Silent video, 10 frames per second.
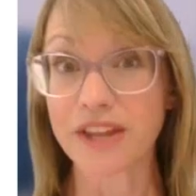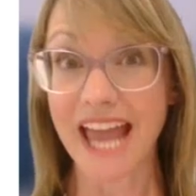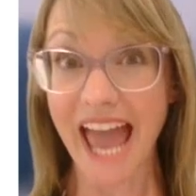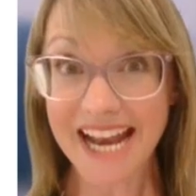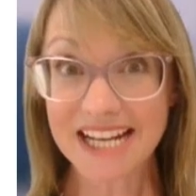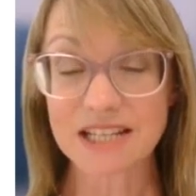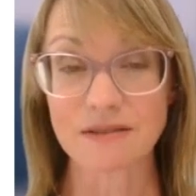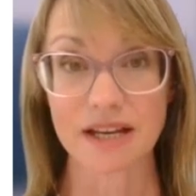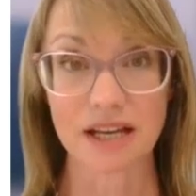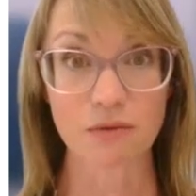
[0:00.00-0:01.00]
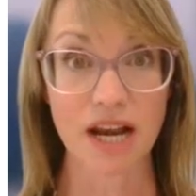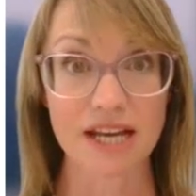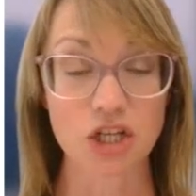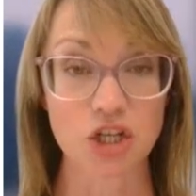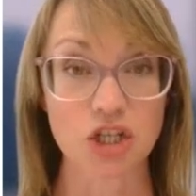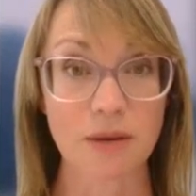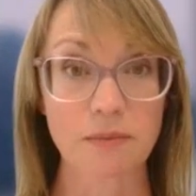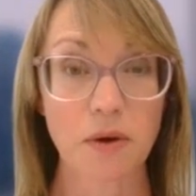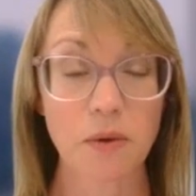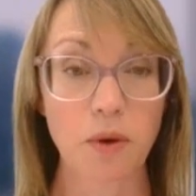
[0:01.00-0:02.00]
the end of any
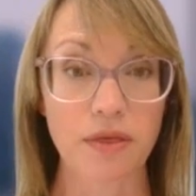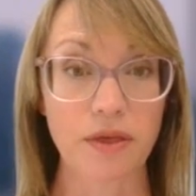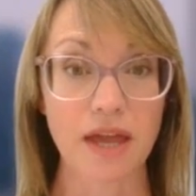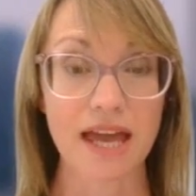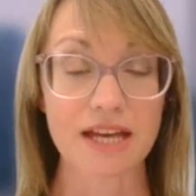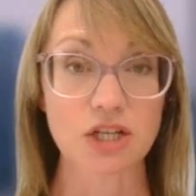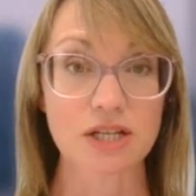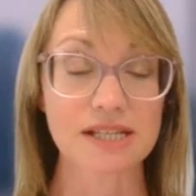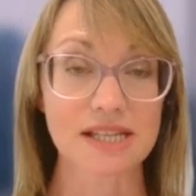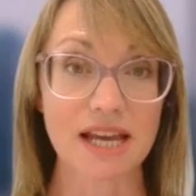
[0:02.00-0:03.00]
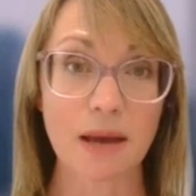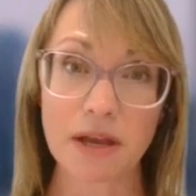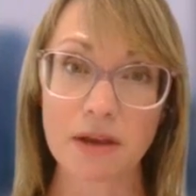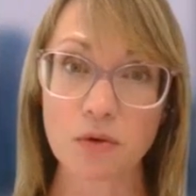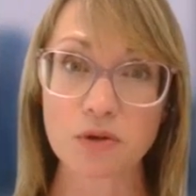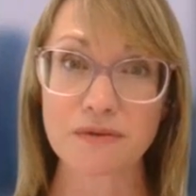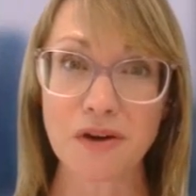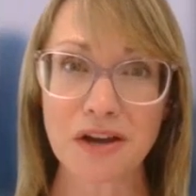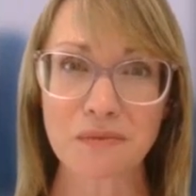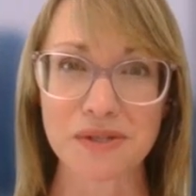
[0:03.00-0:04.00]
relationship with the agency, a P45 was